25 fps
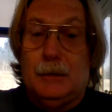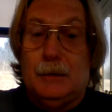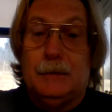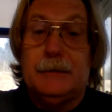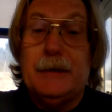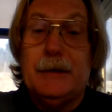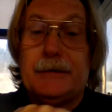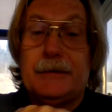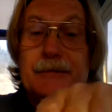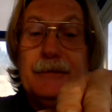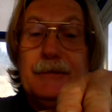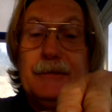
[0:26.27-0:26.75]

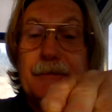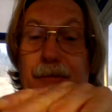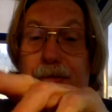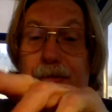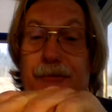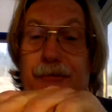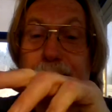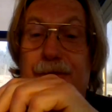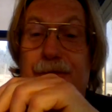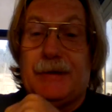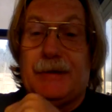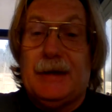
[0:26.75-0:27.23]
Nixon
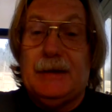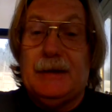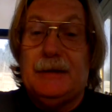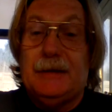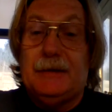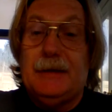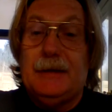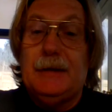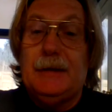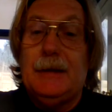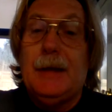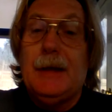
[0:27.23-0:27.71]
versus
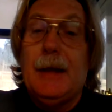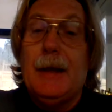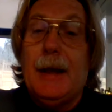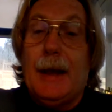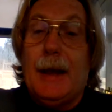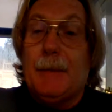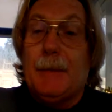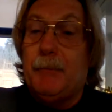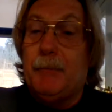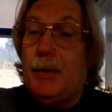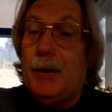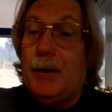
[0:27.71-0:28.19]
Kennedy,
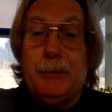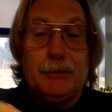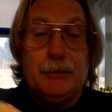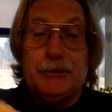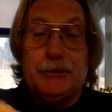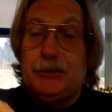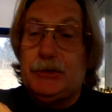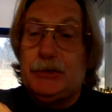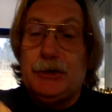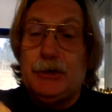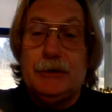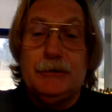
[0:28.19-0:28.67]
and
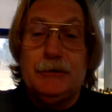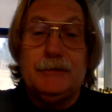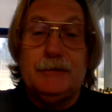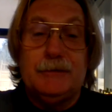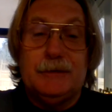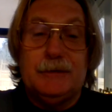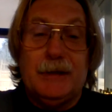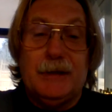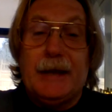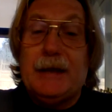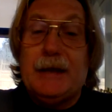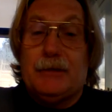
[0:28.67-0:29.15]
published
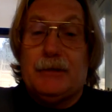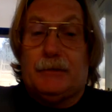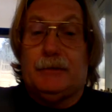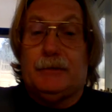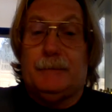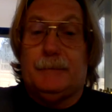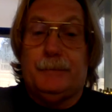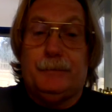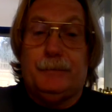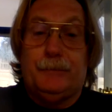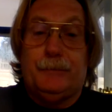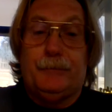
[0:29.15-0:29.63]
years later.
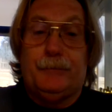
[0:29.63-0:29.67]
